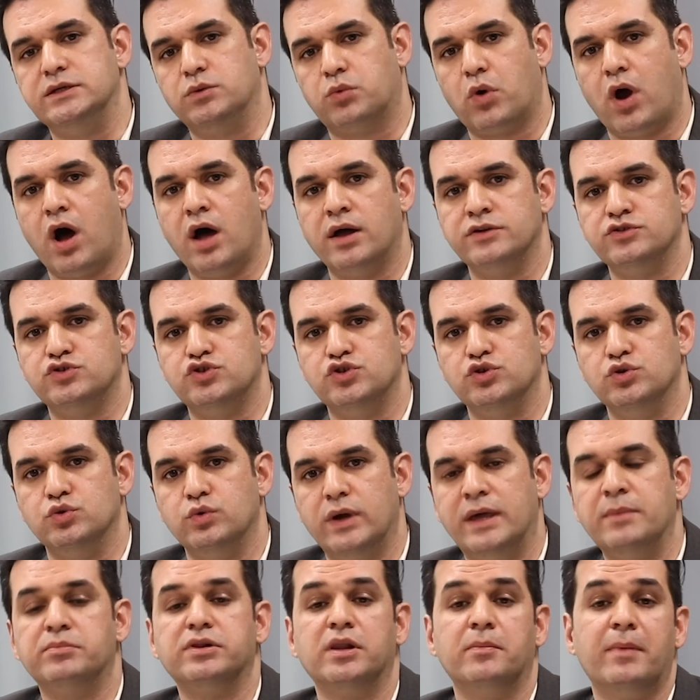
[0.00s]
Iran to
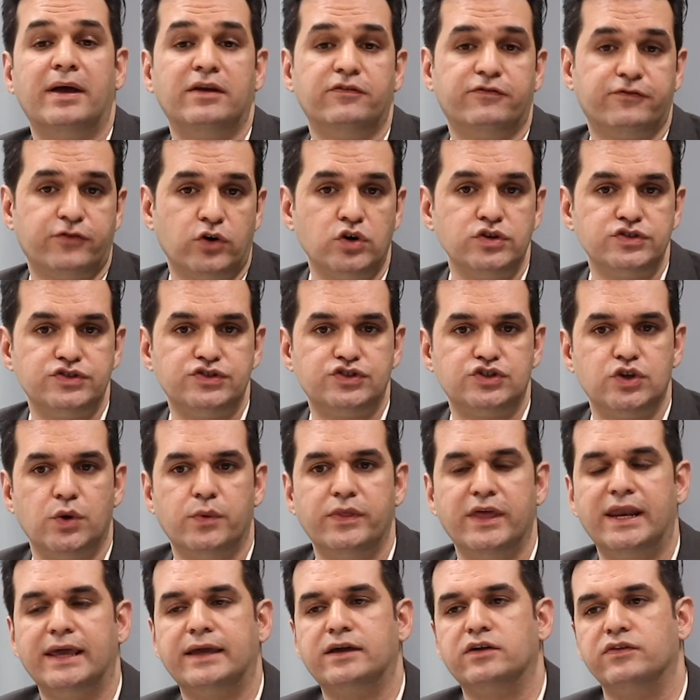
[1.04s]
implement first so
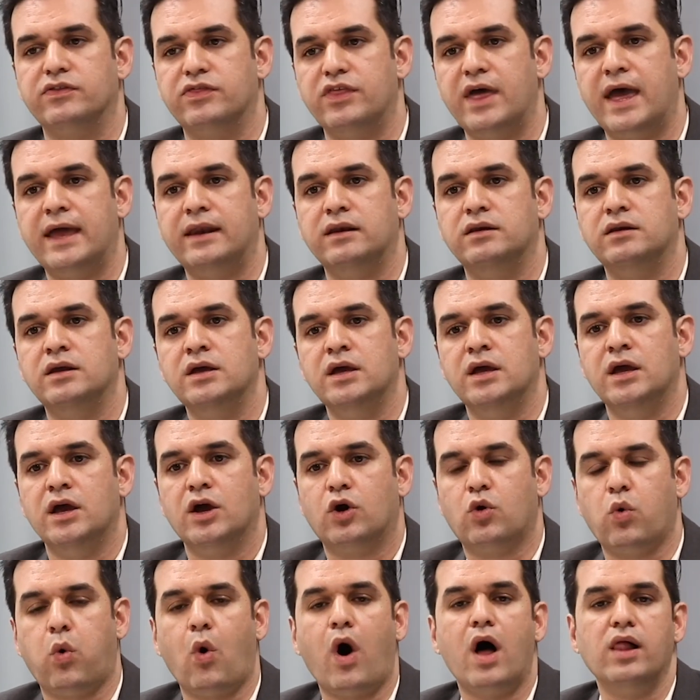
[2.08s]
that it could then
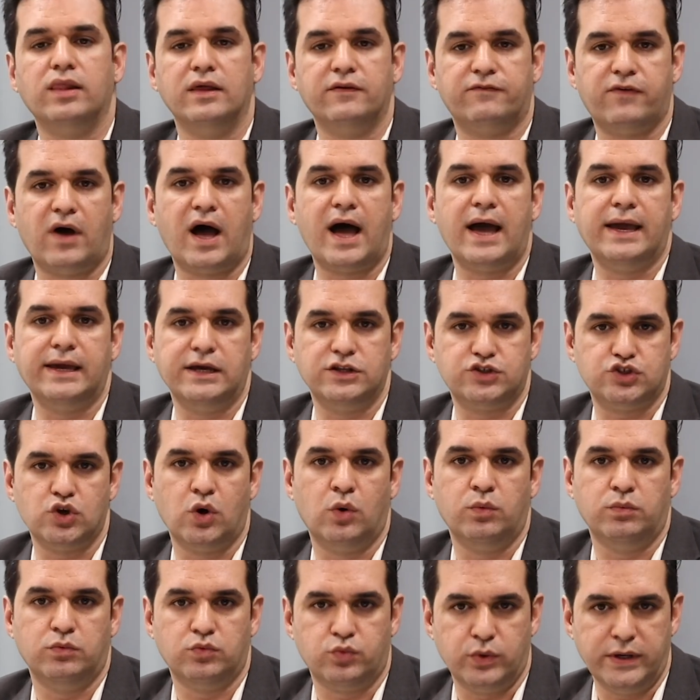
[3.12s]
qualify its
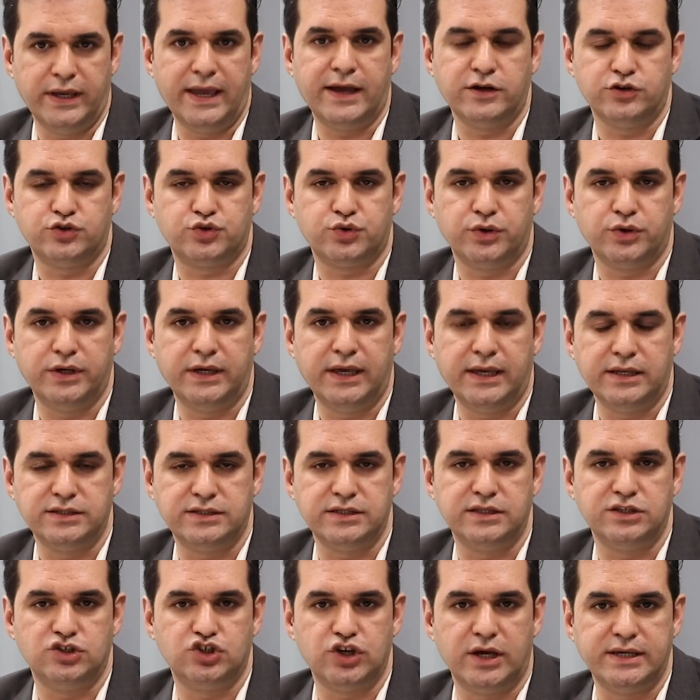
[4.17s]
own reentry into
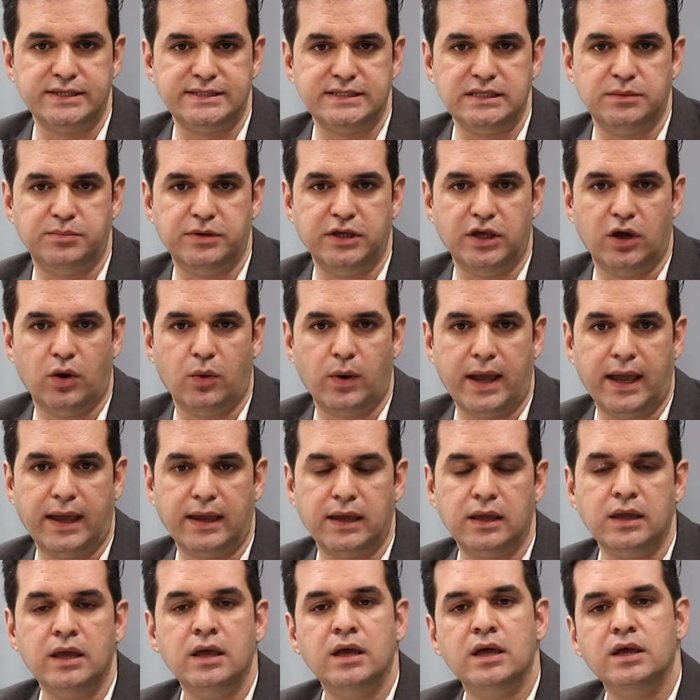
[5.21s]
the JCPOA,
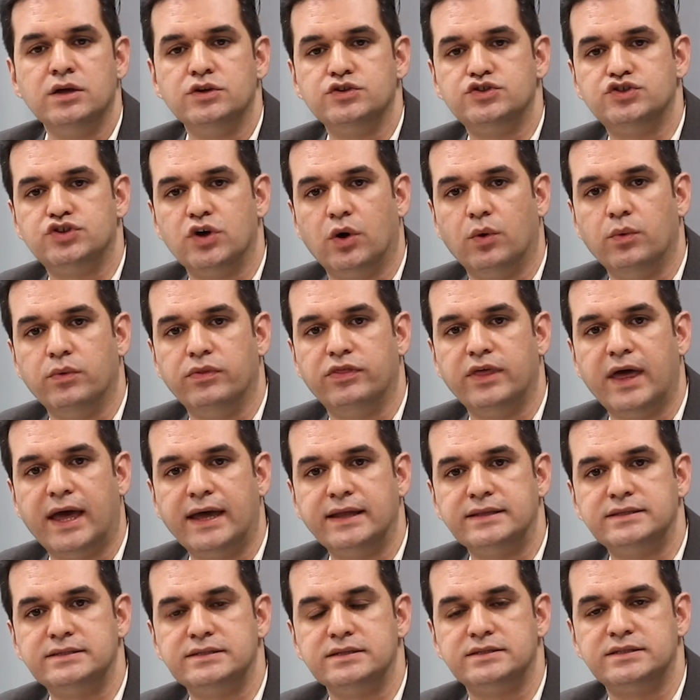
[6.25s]
so
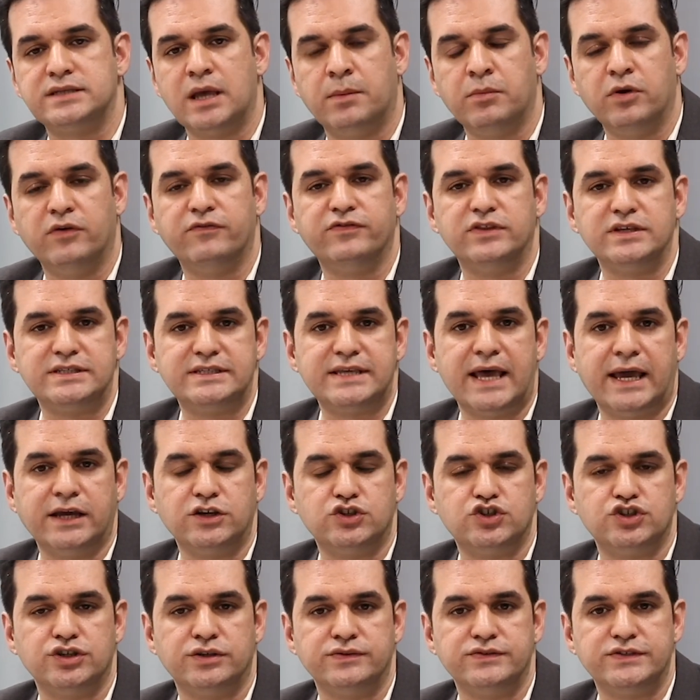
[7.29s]
that some of the
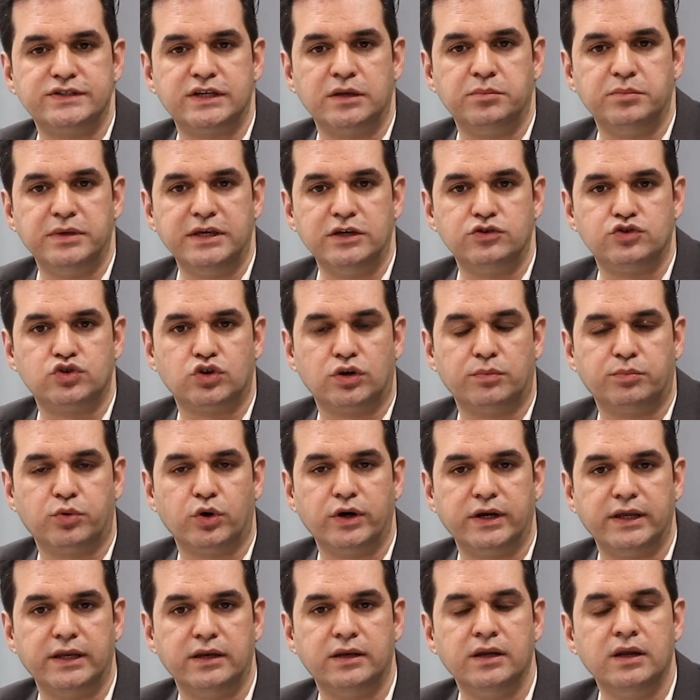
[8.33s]
sanctions can be
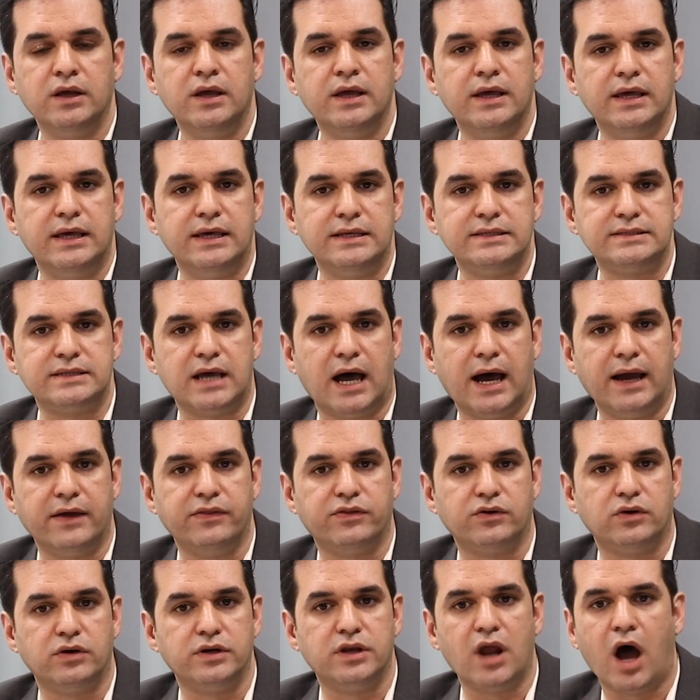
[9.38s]
interpreted as
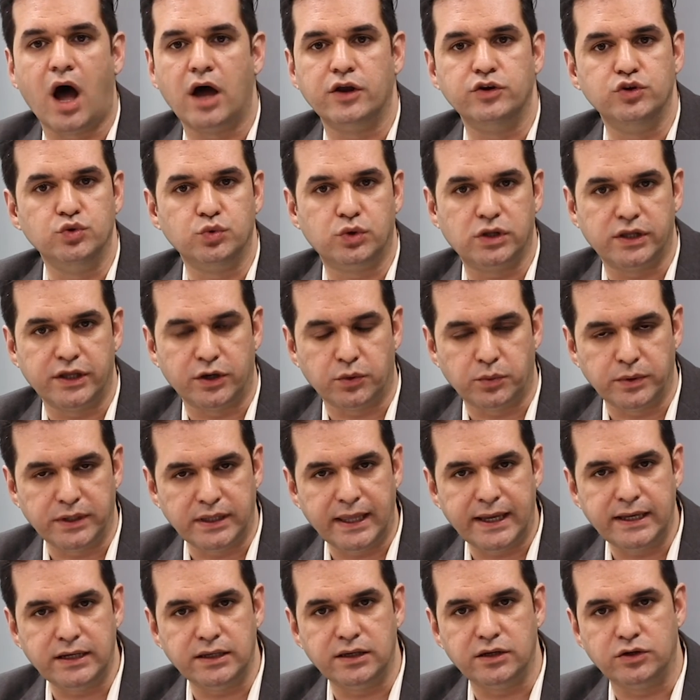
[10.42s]
either non-nuclear
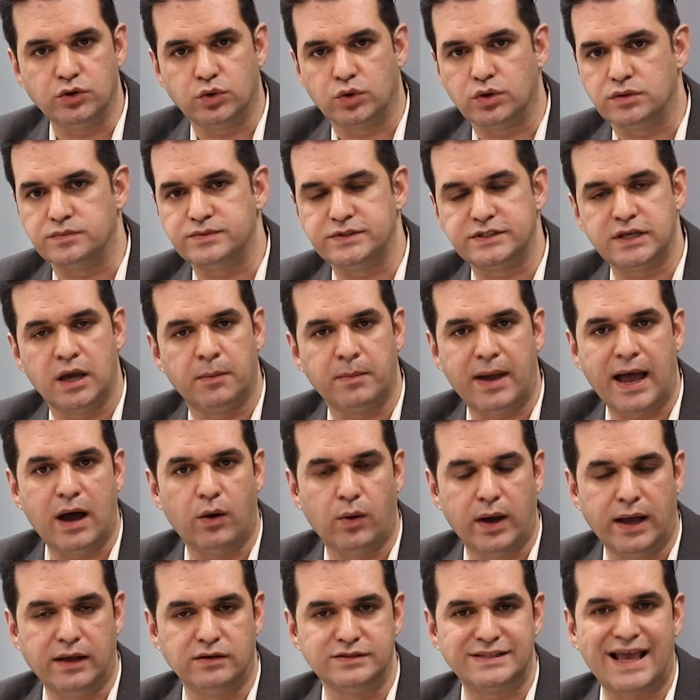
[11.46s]
related or somehow
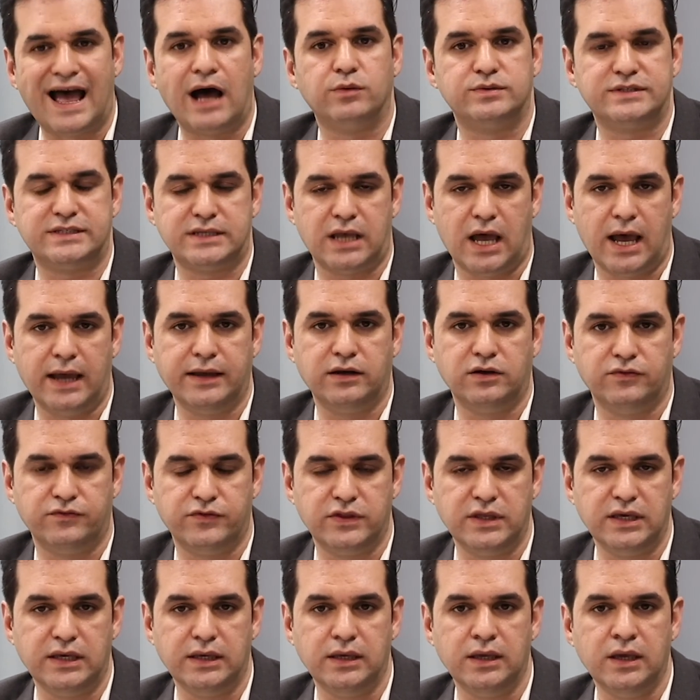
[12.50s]
else outside of
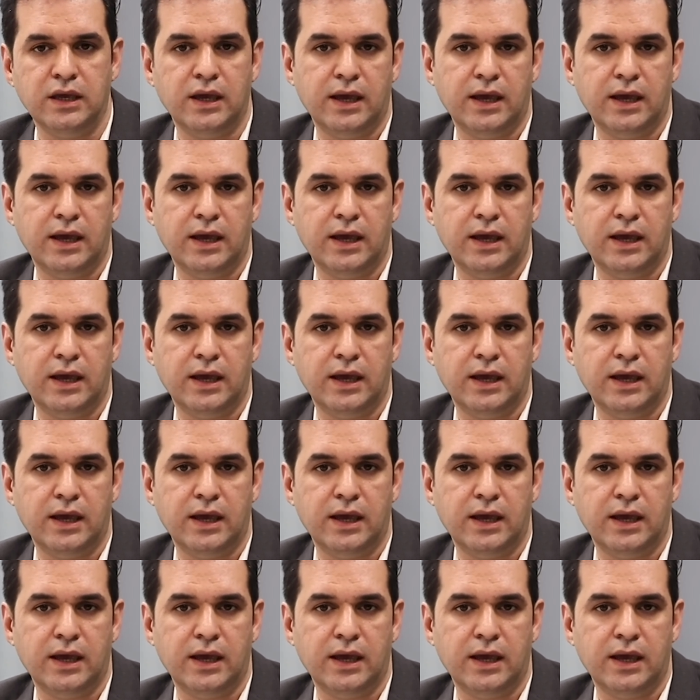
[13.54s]
the